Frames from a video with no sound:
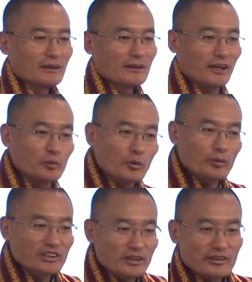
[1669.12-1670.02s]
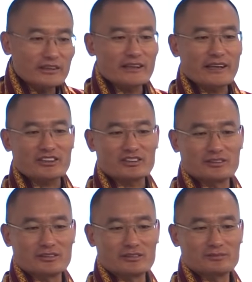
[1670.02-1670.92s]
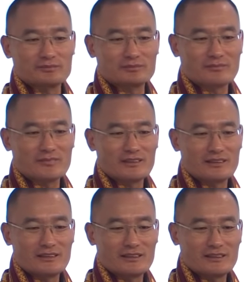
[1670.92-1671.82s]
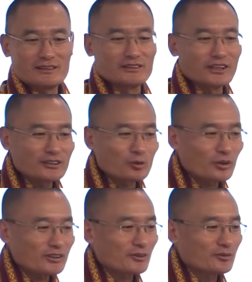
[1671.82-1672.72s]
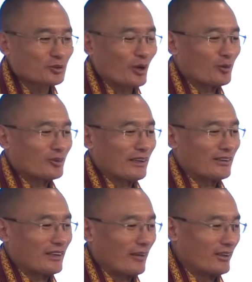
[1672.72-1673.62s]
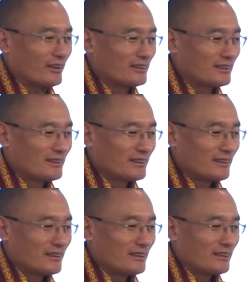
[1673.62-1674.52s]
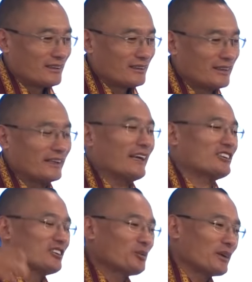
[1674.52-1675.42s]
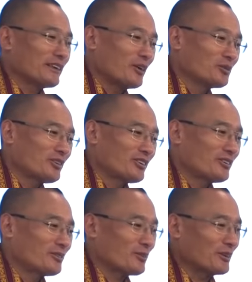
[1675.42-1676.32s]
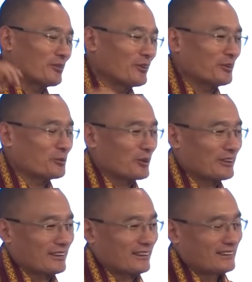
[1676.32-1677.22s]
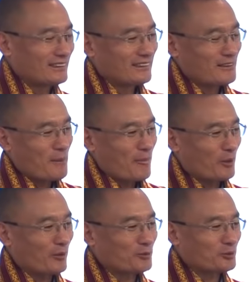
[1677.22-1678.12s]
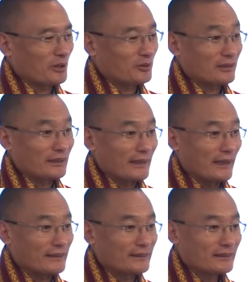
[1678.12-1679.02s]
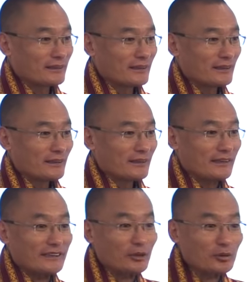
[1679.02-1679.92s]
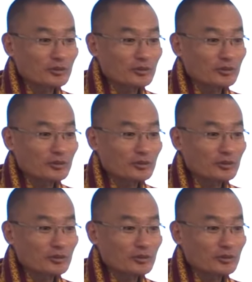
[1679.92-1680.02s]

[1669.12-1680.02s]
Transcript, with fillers: And we were nearing the elections. The third quarter of 2007. The elections were announced for the first quarter of 2008. Yet there was